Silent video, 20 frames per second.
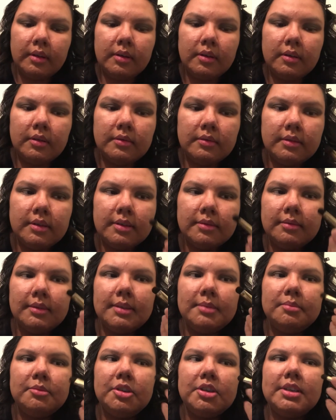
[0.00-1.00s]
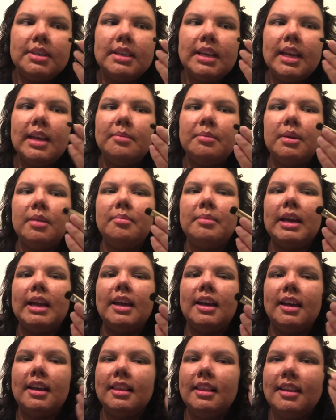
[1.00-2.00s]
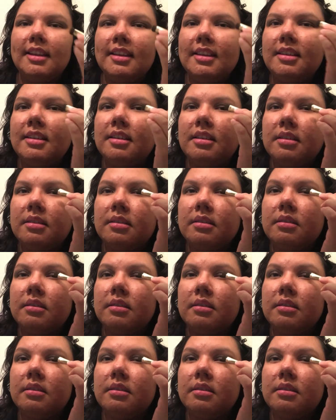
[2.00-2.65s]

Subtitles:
Go over it one more time on my eyelid.